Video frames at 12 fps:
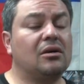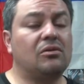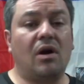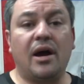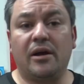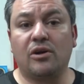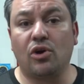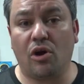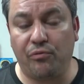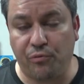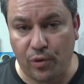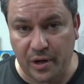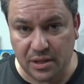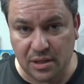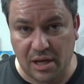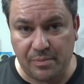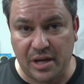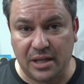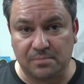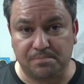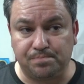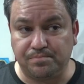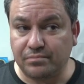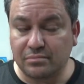go ahead and go for it I mean
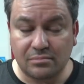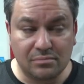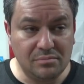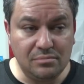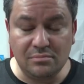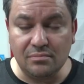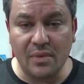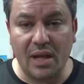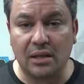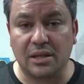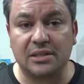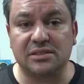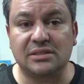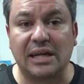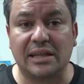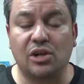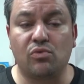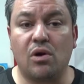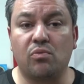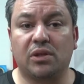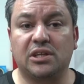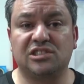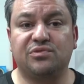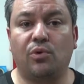there's nothing wrong with
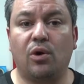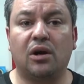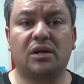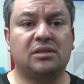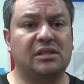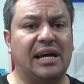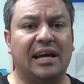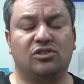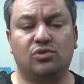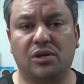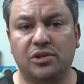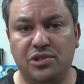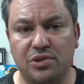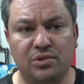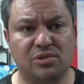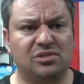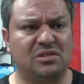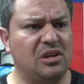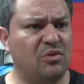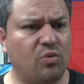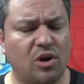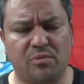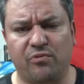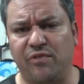this fork. Lytro use, it
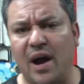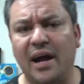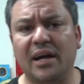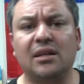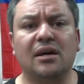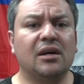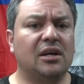worked fine.